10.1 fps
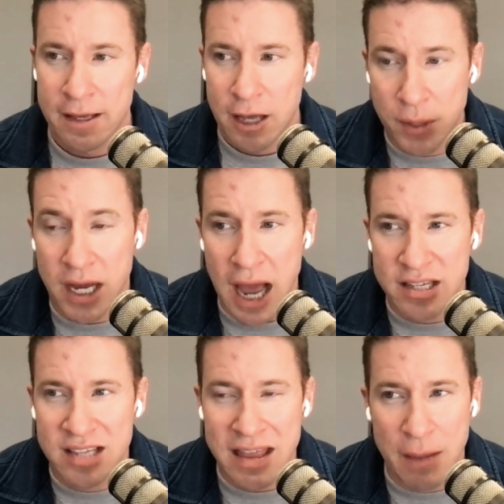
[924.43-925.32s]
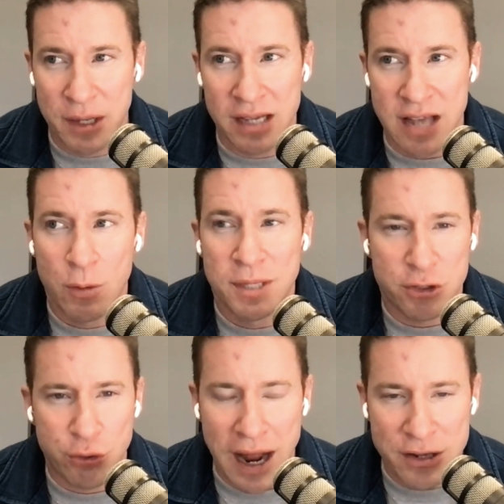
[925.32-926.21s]
But I say that because it would be a
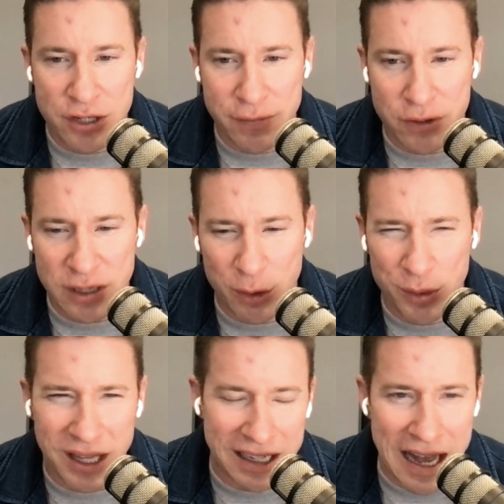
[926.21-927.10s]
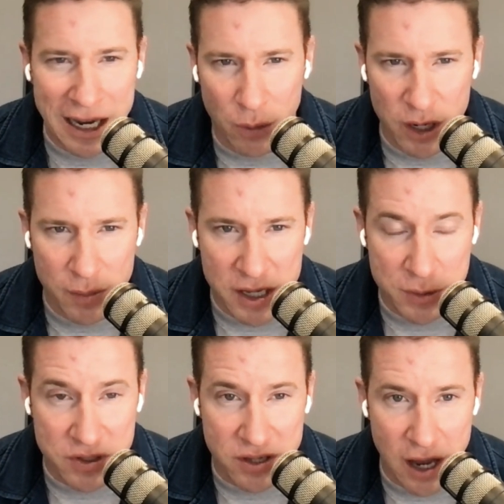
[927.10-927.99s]
tragedy for someone to be like, I don't want to
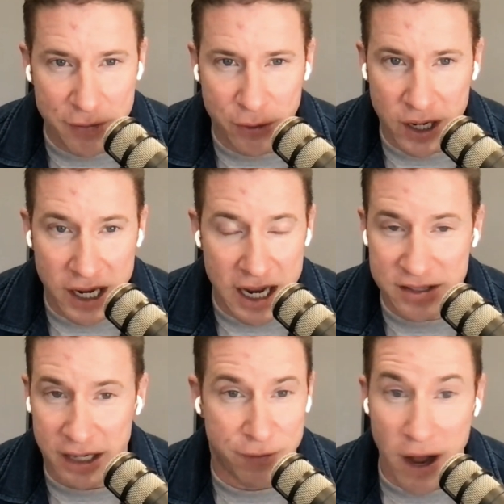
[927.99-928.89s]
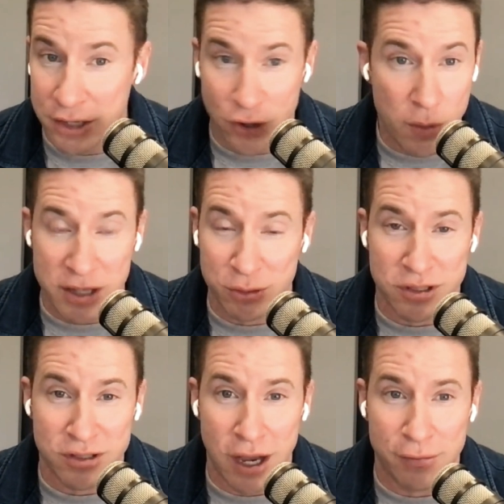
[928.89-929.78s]
mess with software. And it's like, fine, don't mess with
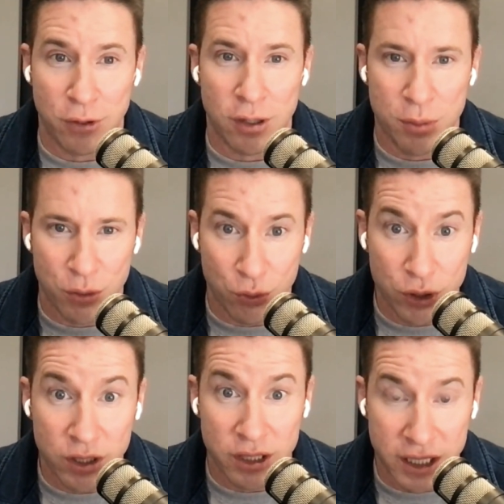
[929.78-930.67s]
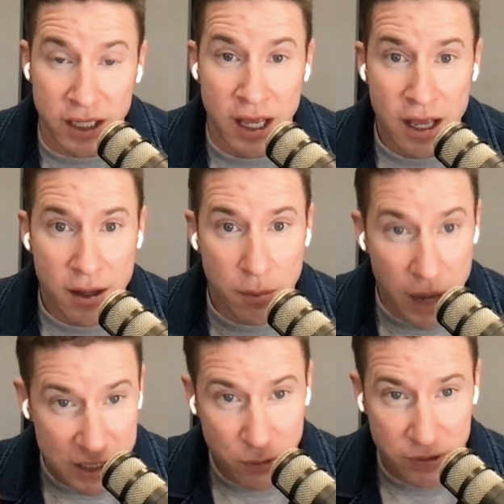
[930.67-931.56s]
the software, but really
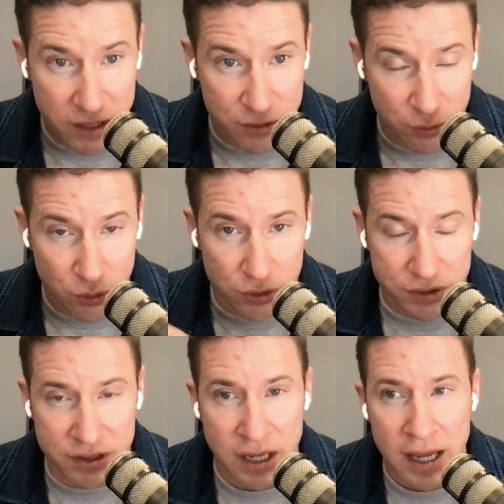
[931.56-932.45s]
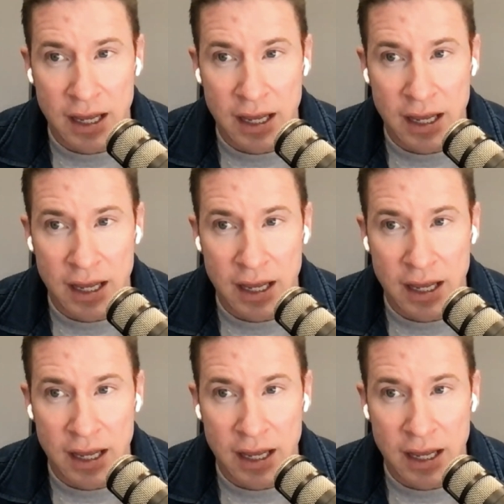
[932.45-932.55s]
mess with these rules.